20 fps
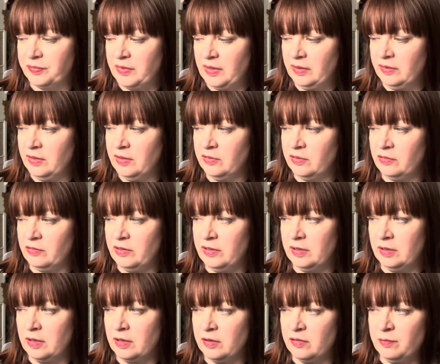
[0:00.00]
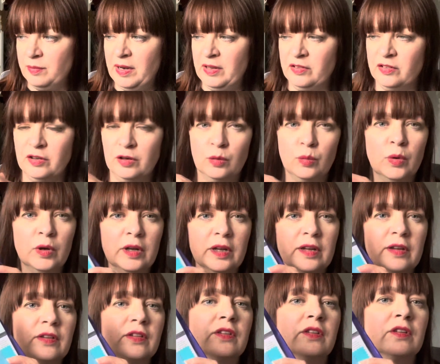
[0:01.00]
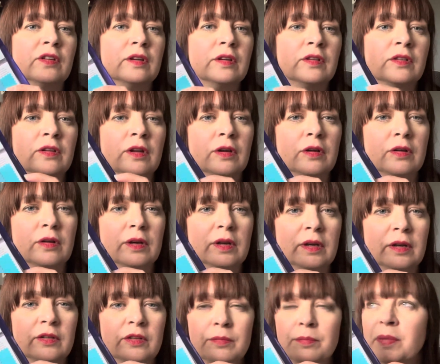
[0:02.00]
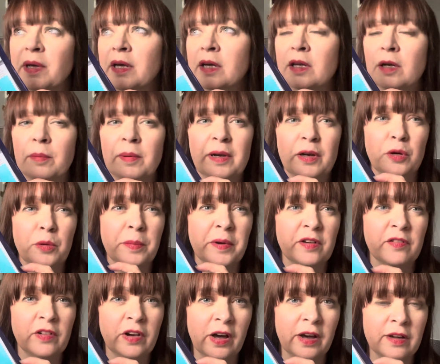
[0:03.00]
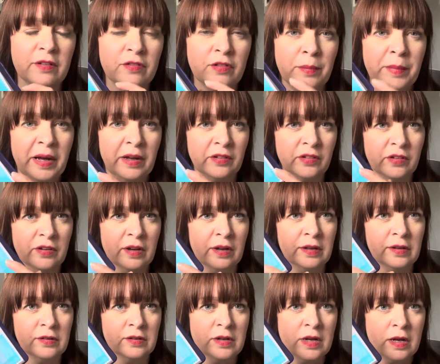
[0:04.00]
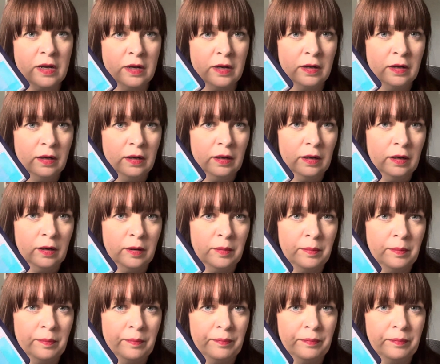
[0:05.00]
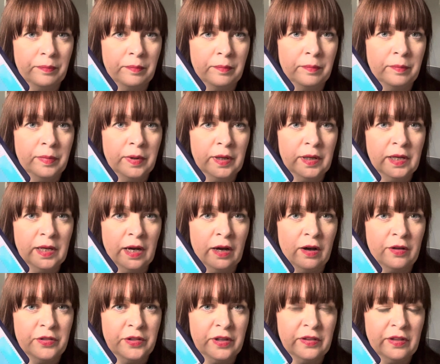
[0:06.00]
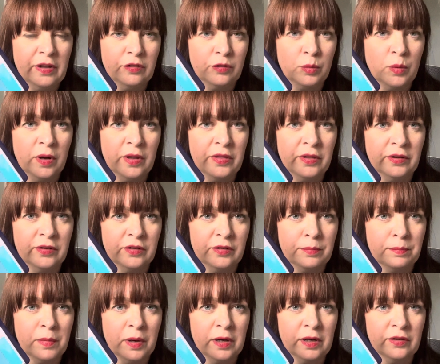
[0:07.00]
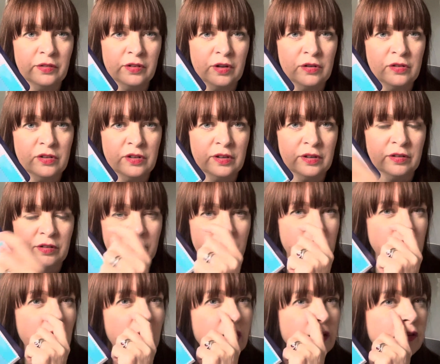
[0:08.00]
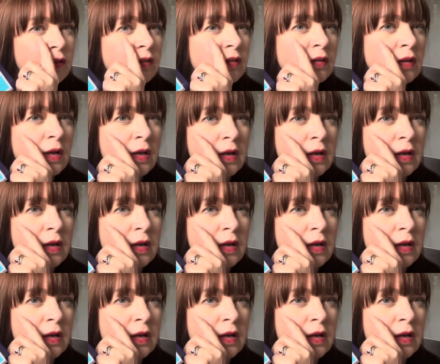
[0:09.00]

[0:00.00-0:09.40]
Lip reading: these are in kind of plastic wallets, so it's picking up a little bit of light from outside. But yeah, I think that's why this Myosotis dress